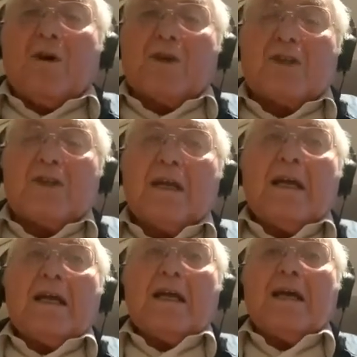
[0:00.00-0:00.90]
my
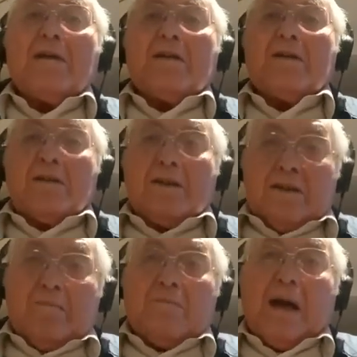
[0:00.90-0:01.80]
mother and my
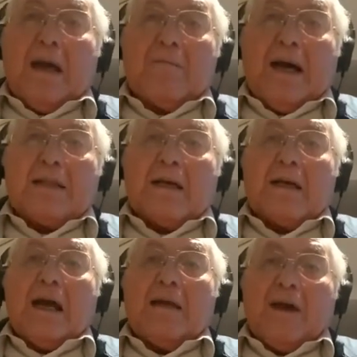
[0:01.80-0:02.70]
father and my
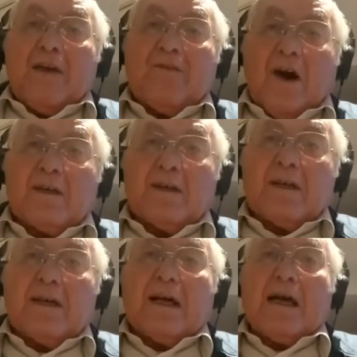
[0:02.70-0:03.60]
sister were
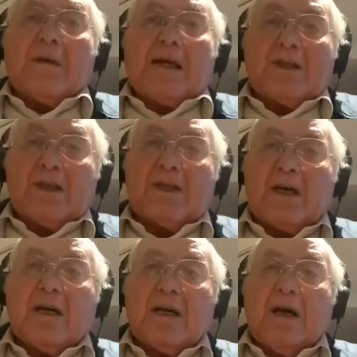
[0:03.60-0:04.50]
murdered by the
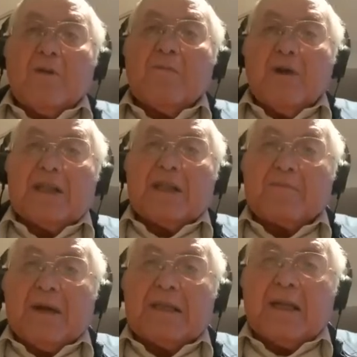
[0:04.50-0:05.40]
Nazis the
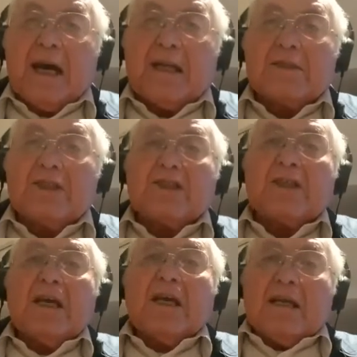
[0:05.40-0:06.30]
day that we
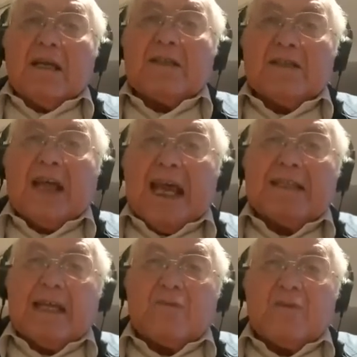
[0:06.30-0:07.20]
arrived in Majdanek,
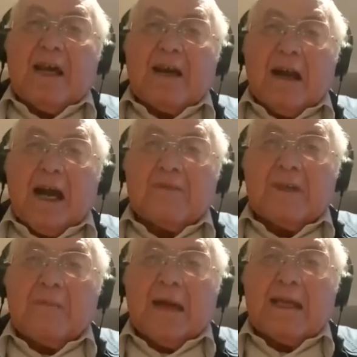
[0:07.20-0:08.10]
and I was the only
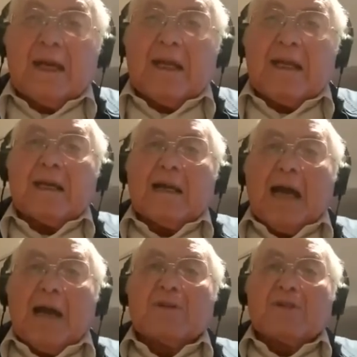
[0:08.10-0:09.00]
one that the Boine
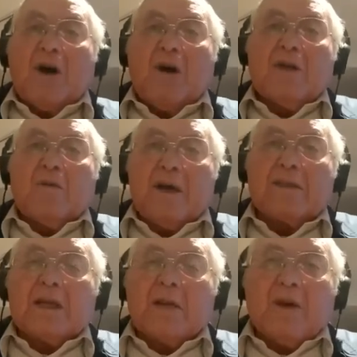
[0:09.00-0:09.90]
Shalom spared.
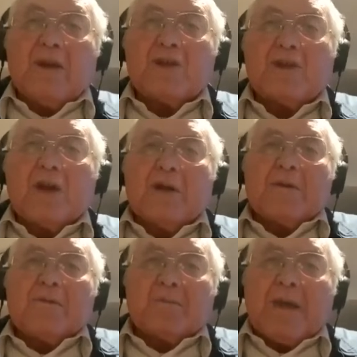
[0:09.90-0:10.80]

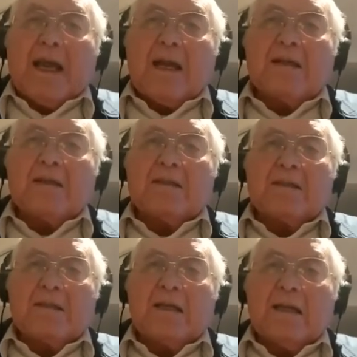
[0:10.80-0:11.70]
And
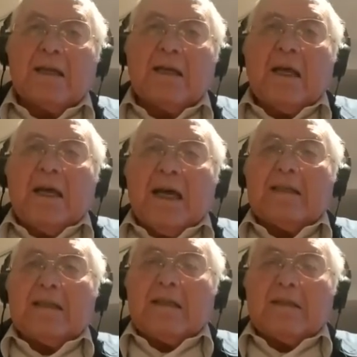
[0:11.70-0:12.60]
that's how I can
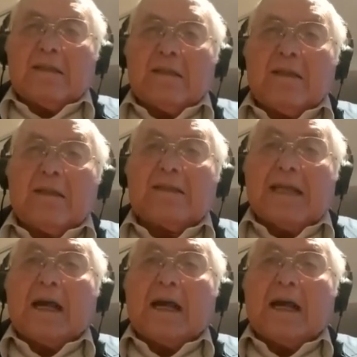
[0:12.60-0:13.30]
tell the story.